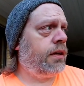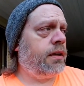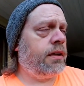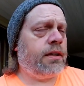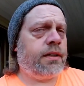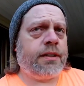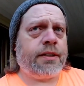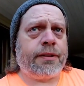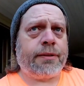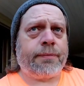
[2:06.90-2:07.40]

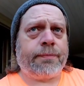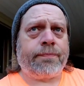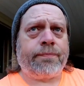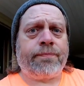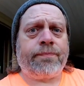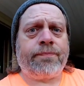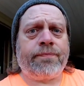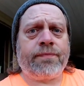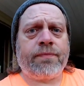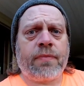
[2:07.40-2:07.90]
Whenever
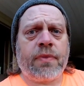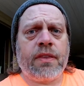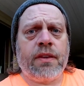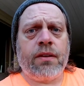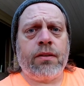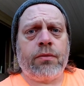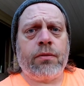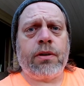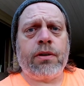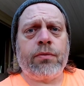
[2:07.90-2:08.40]

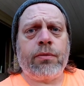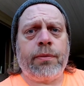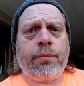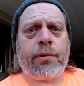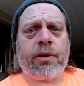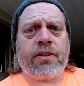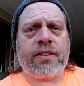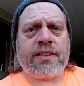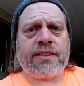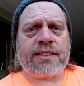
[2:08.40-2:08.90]
we
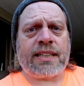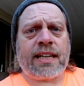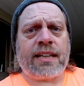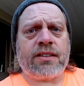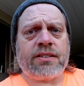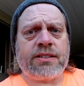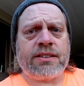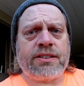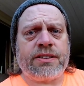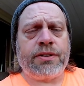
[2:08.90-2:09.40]
bought this
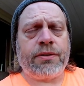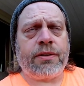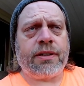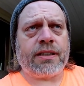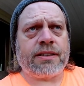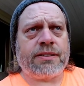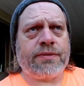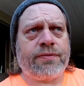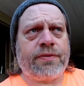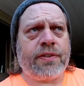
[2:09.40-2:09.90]
house in
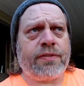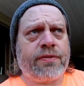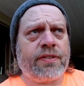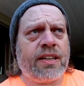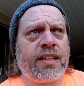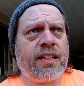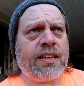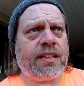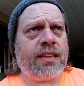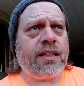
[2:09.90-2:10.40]

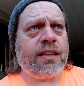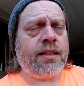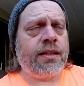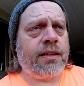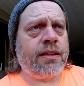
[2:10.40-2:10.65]
2015,